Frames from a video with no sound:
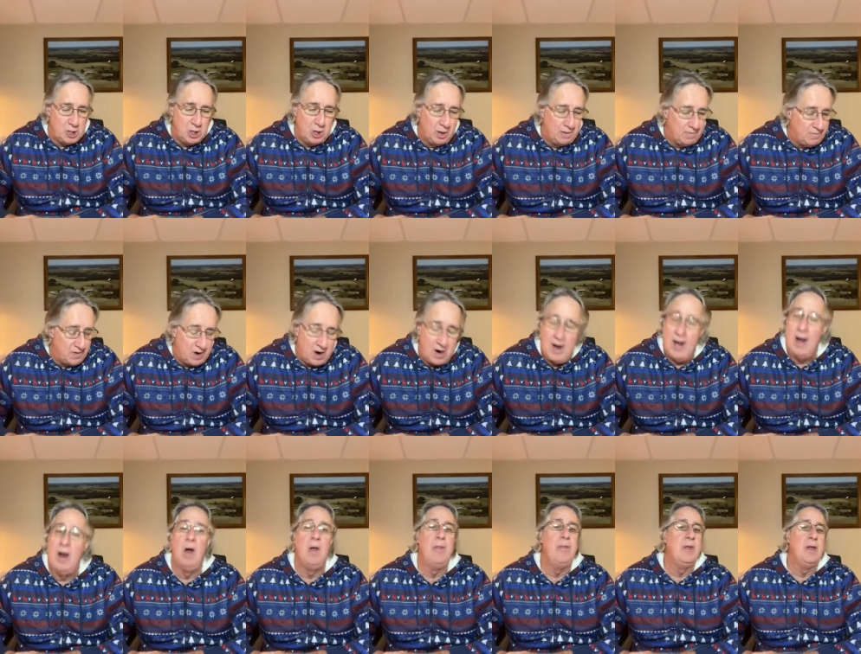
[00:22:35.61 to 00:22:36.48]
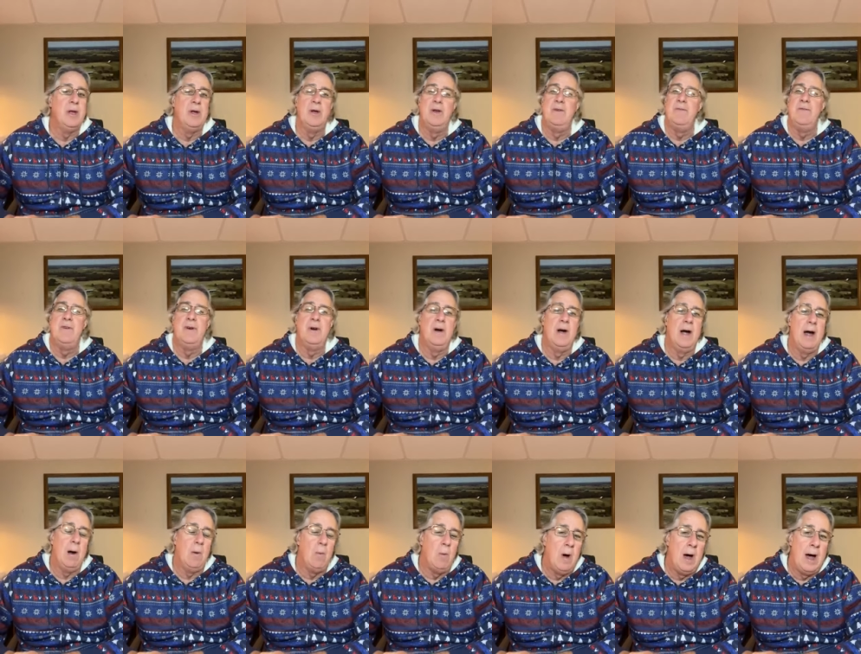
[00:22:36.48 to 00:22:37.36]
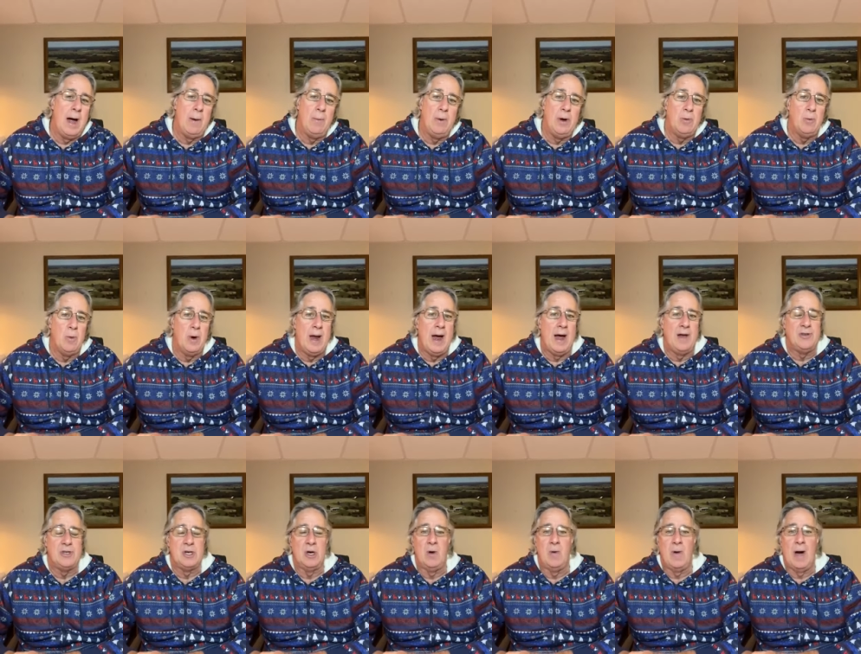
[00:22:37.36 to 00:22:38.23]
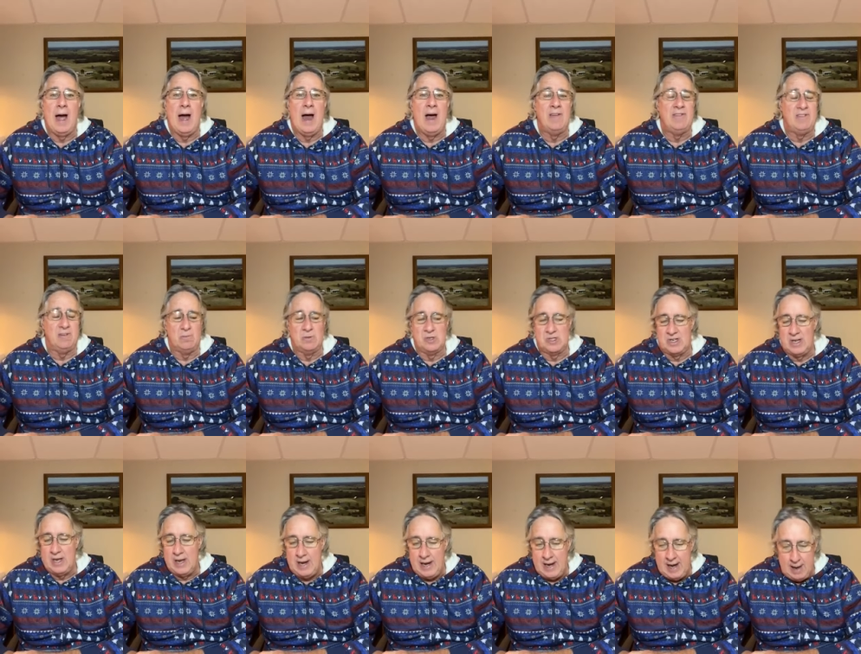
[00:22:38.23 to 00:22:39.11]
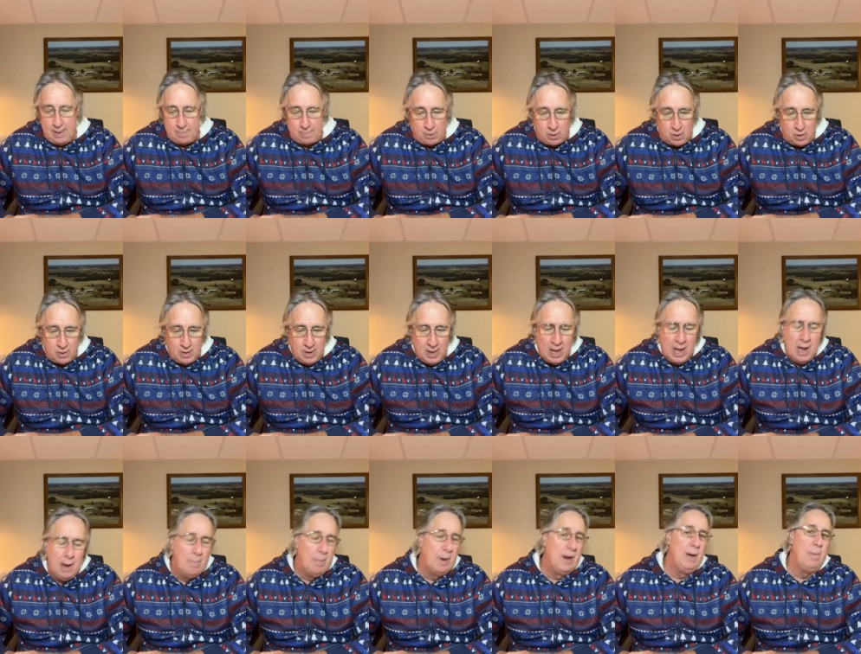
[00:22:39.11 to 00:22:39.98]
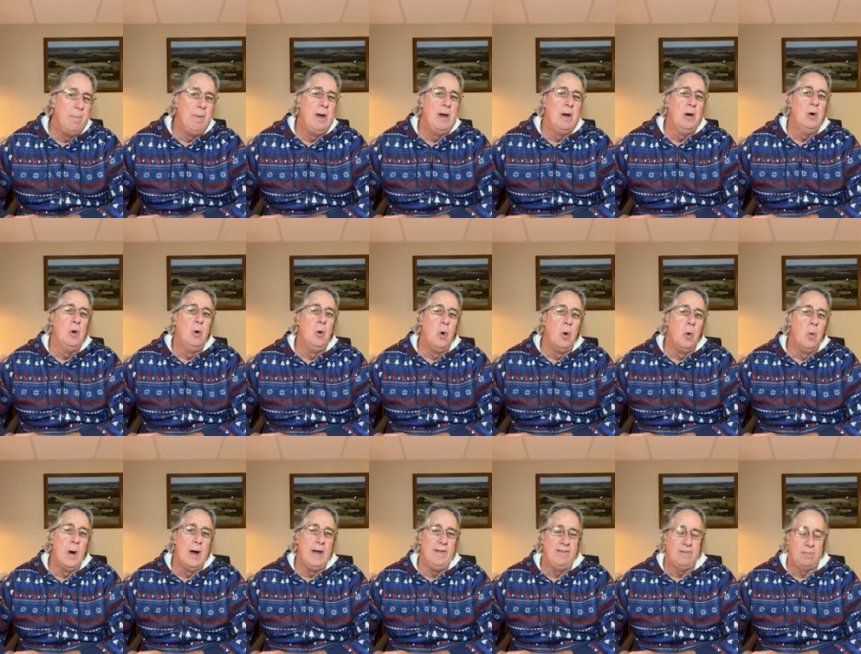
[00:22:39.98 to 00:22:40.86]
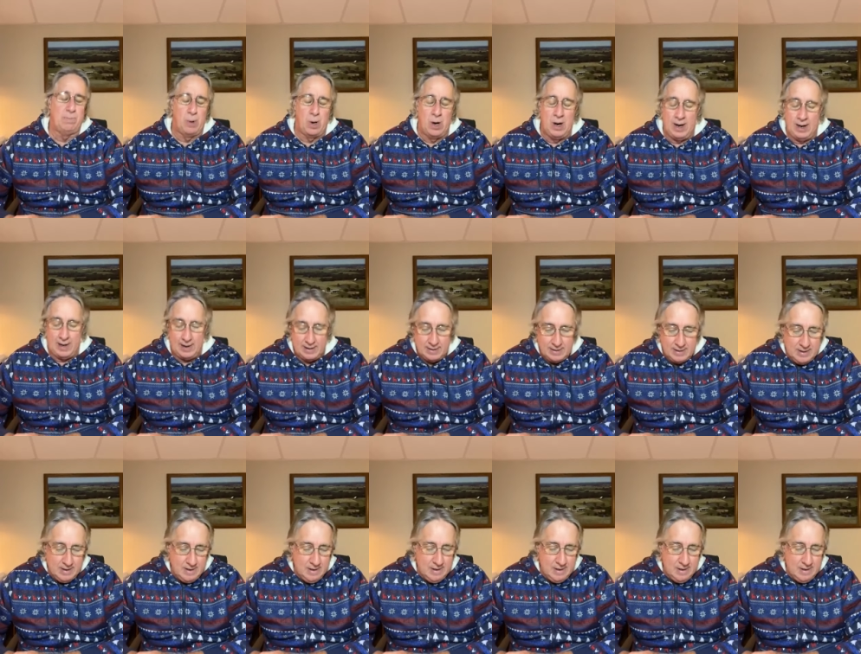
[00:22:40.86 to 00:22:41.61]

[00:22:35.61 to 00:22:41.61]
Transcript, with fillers: she looked very healthy. Couldn't figure out why. We went out to grass. It was late April, but it had been a cool, wet spring.